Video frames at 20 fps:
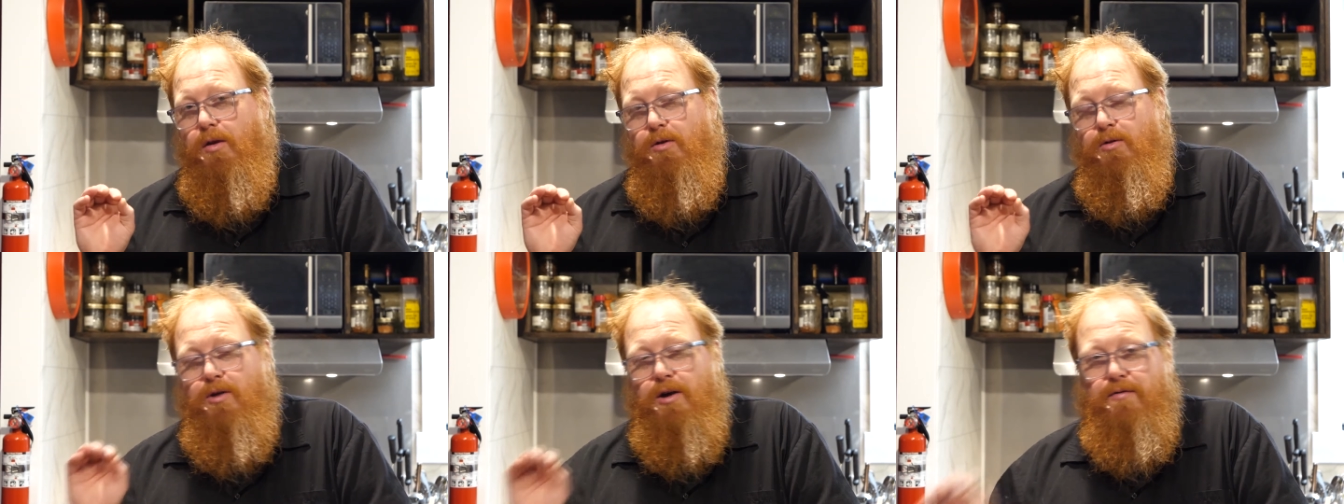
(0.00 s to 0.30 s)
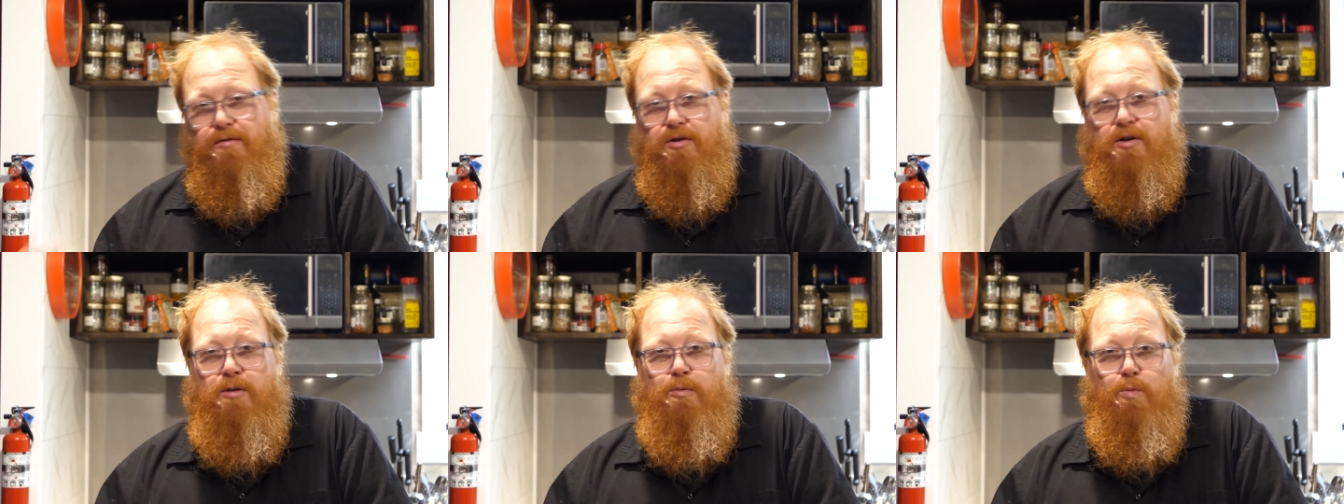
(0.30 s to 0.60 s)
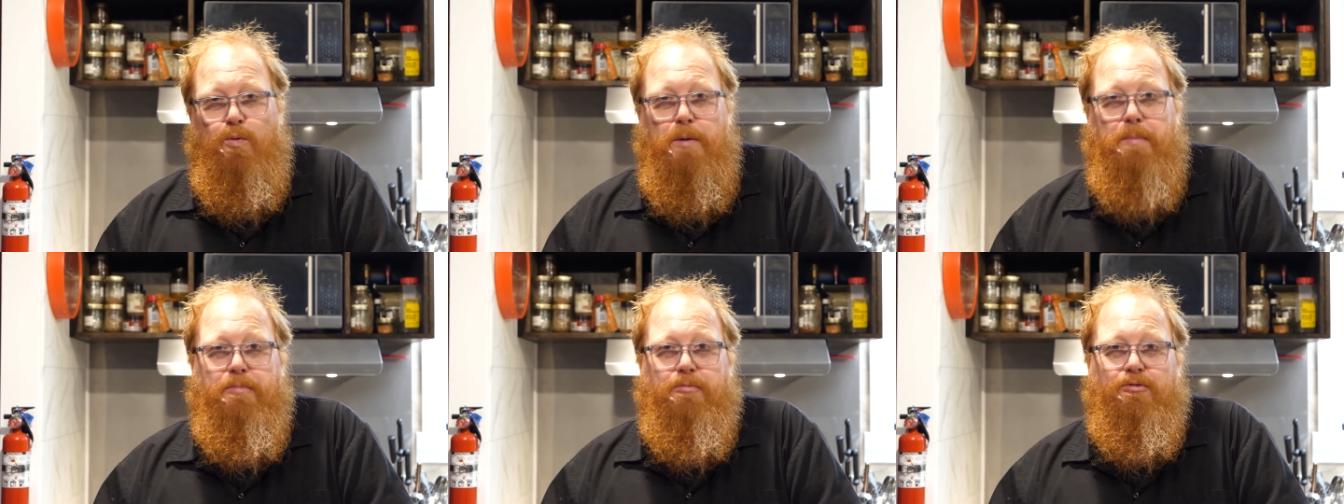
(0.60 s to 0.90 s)
You have your
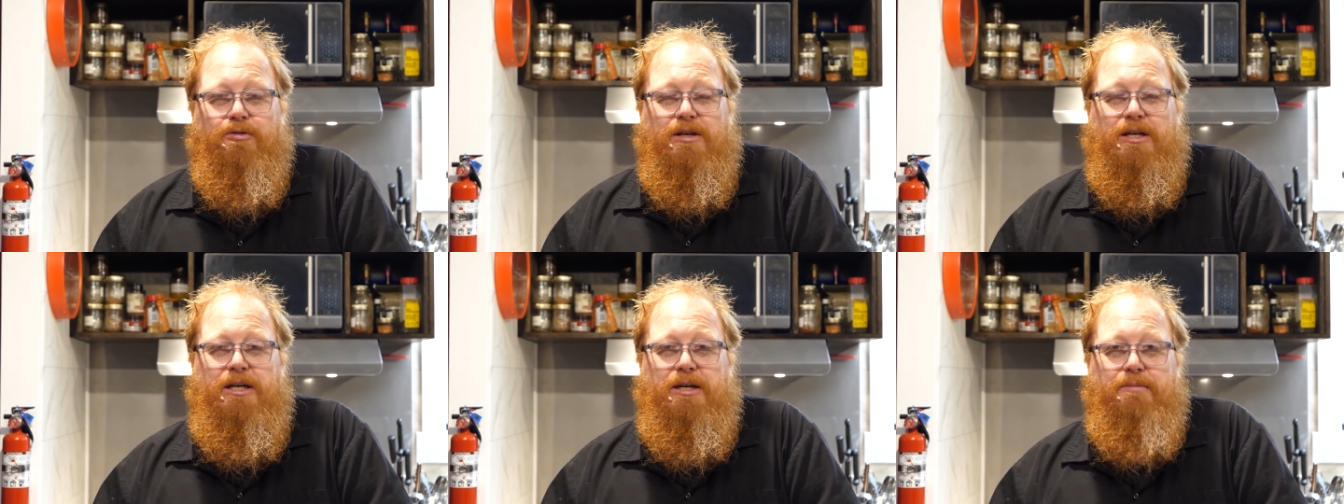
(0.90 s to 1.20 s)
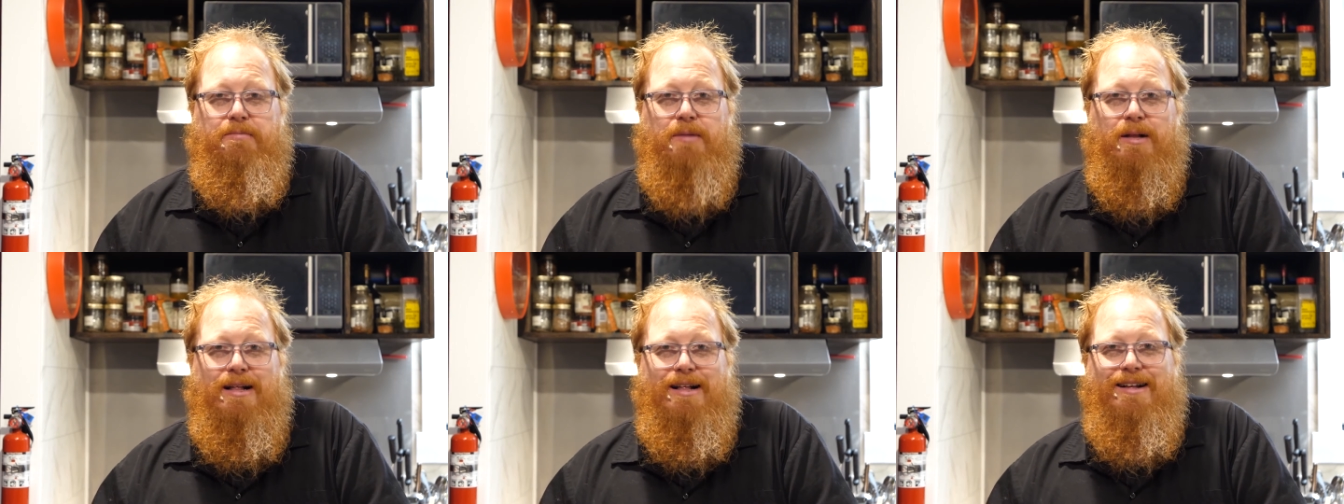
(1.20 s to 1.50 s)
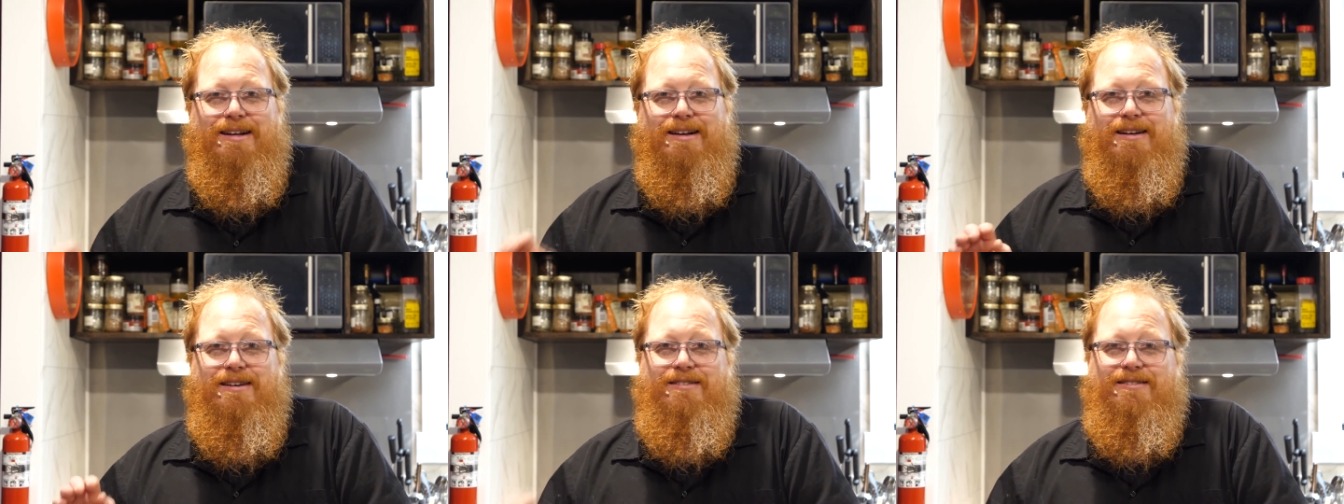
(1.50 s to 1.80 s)
whipped cream
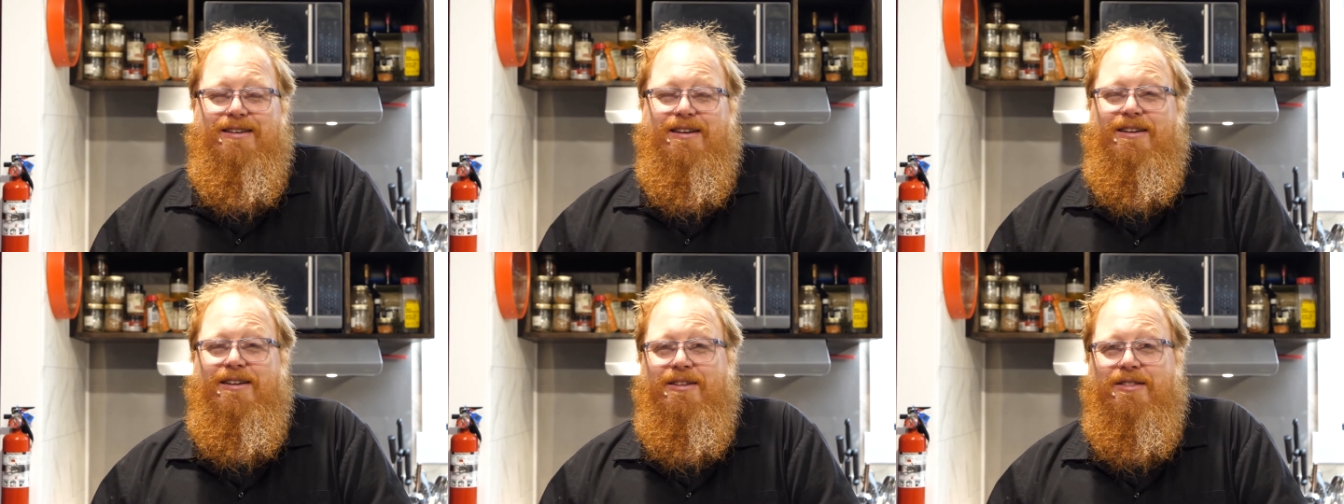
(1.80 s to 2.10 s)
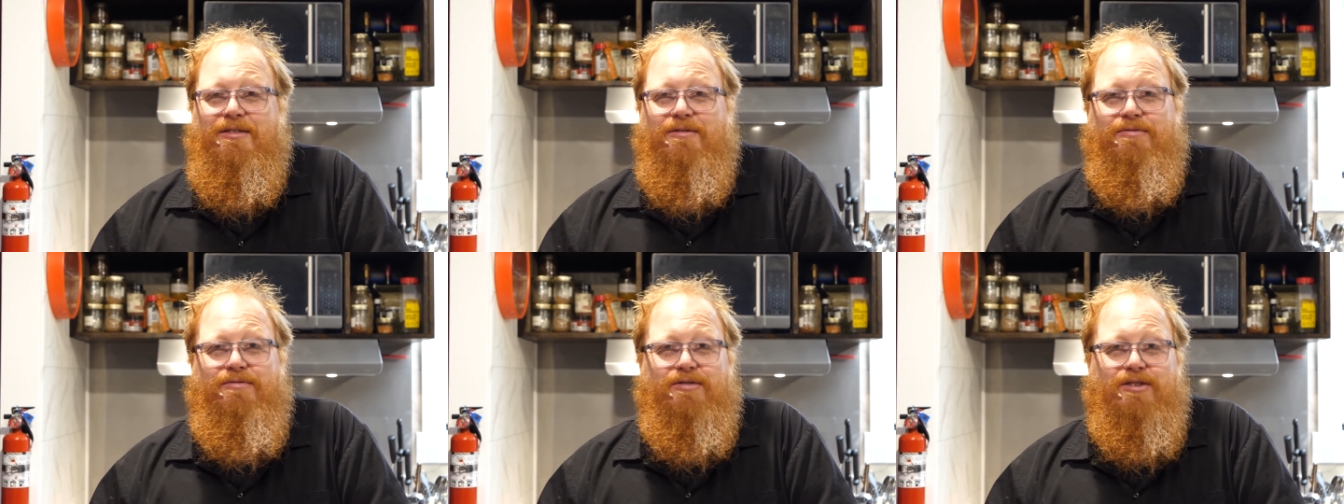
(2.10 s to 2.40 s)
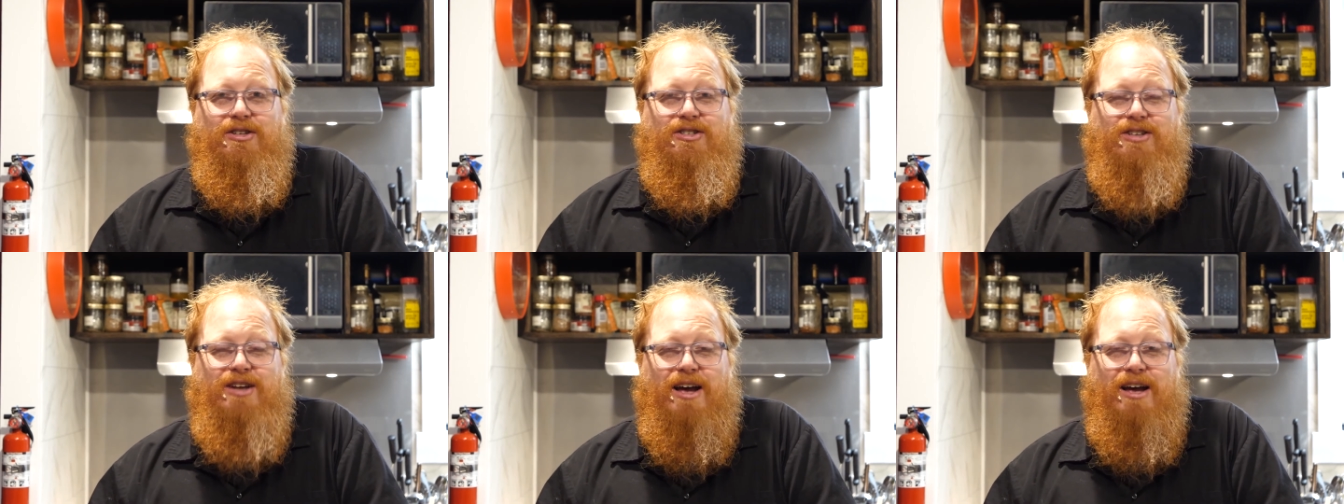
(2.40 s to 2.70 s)
sitting in the
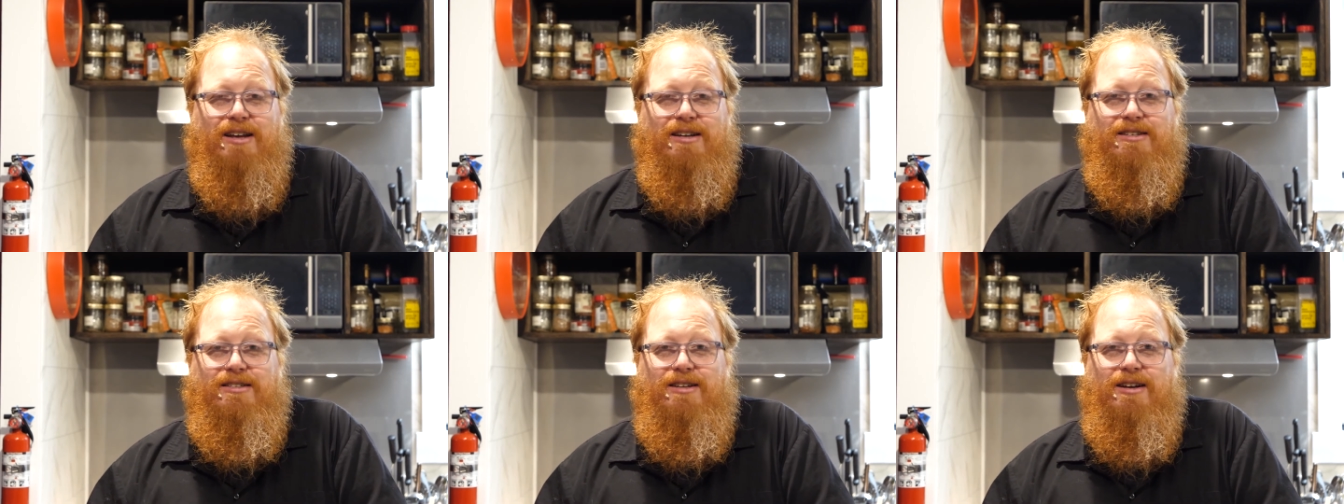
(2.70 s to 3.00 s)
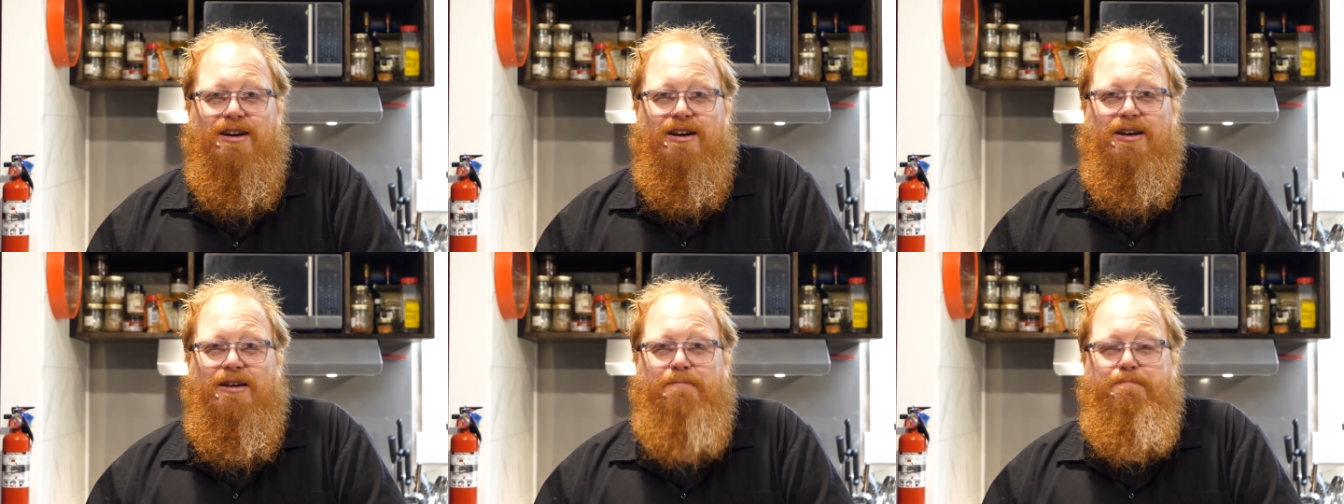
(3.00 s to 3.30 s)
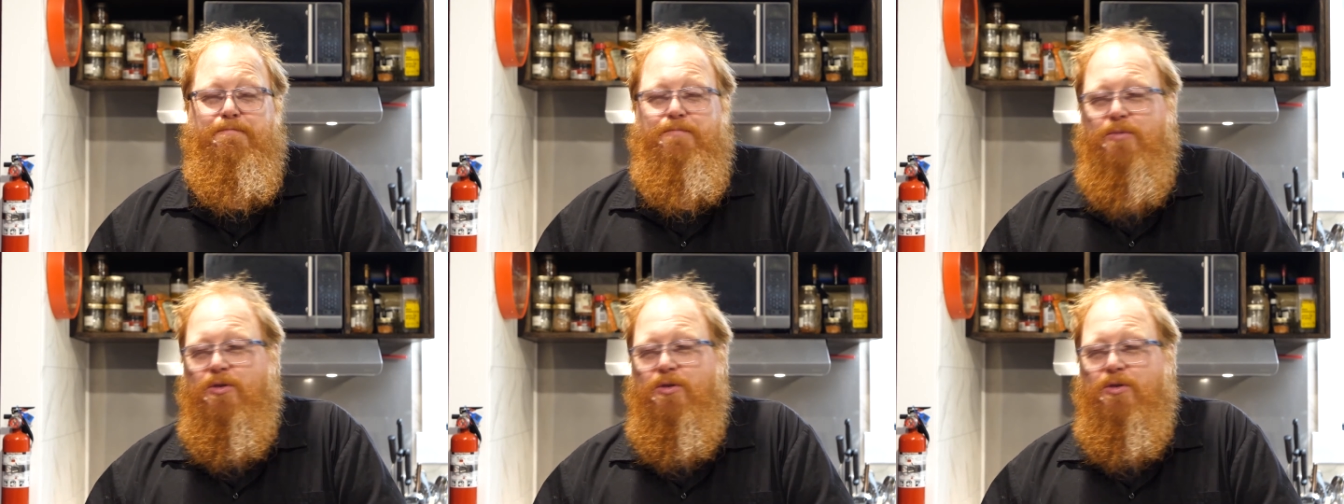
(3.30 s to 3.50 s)
fridge ahead of time.